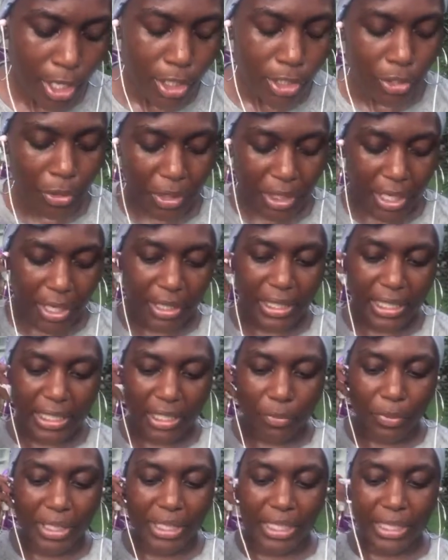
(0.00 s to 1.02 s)
So the other thing
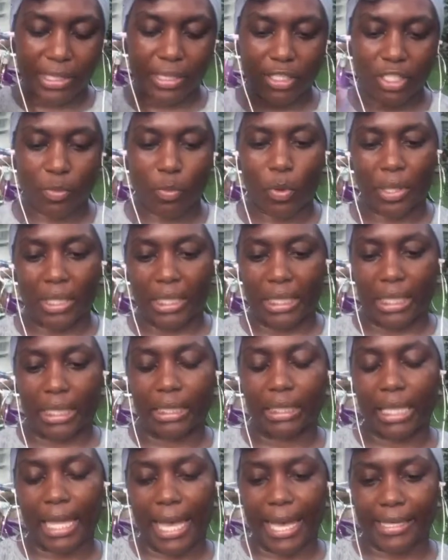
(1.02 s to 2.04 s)
that we did this morning in
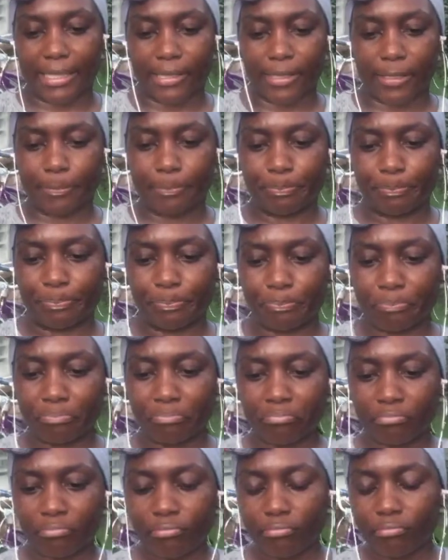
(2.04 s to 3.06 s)
class
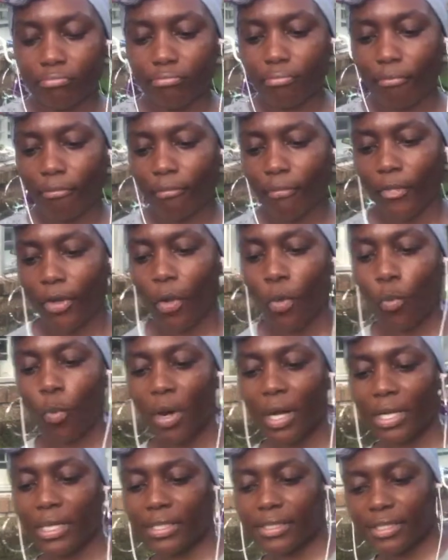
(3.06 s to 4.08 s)

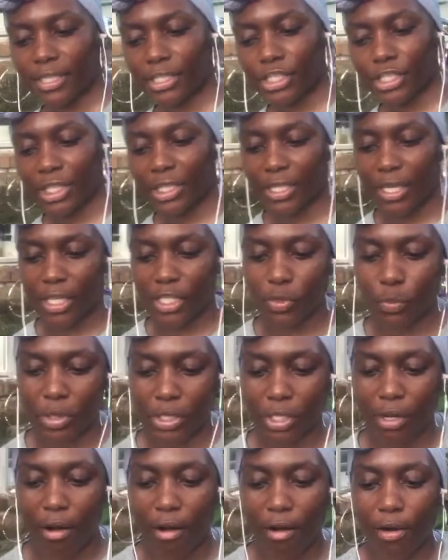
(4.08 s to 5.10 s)
was she does
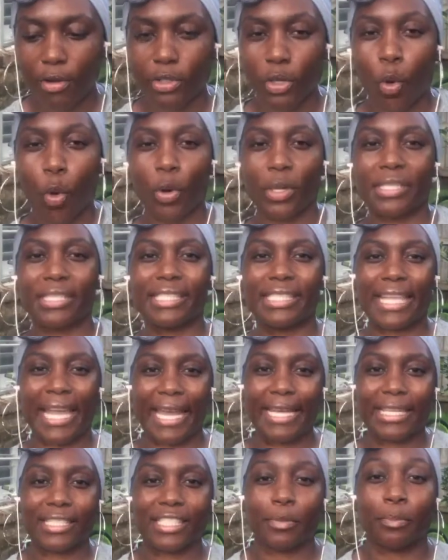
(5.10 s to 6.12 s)
what's called horse
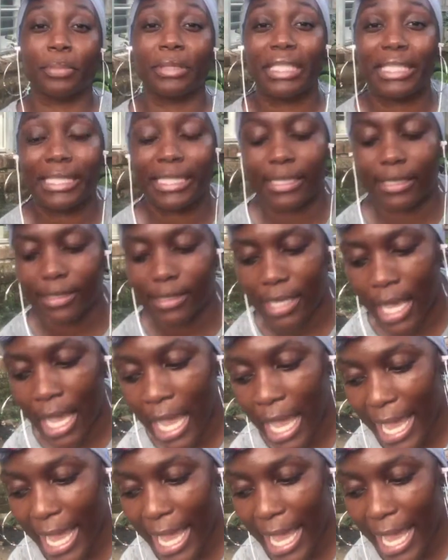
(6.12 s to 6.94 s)
stance blitzes.